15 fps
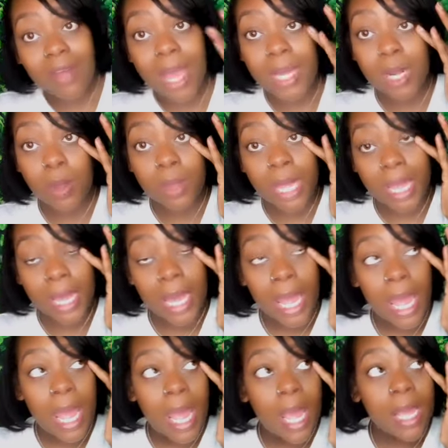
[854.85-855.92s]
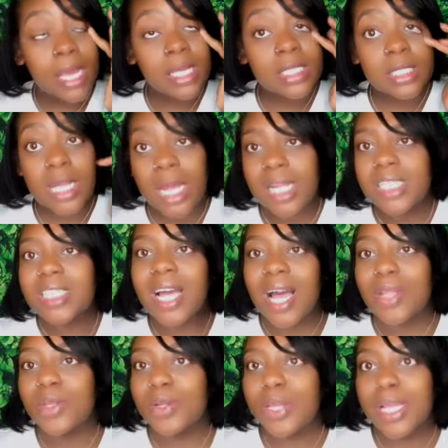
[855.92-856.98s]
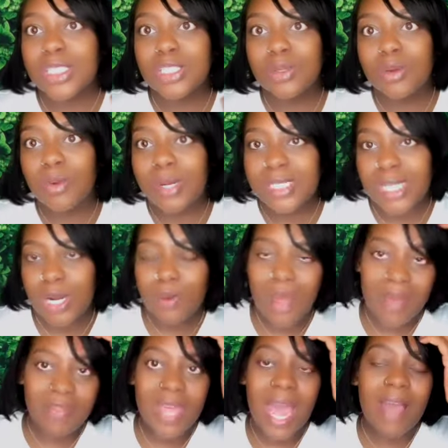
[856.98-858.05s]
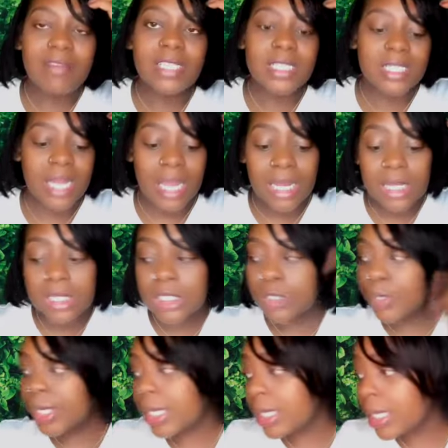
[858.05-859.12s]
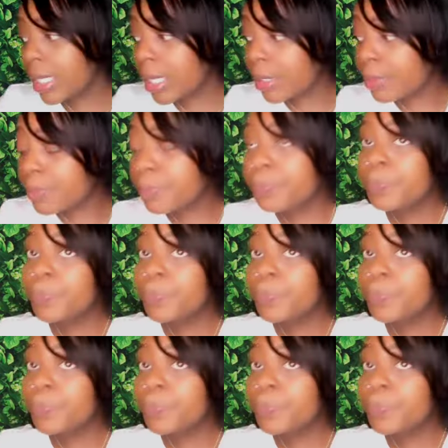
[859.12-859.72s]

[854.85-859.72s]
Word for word: I know, like, he's not a toddler yet, so of course I don't have to have snacks or anything.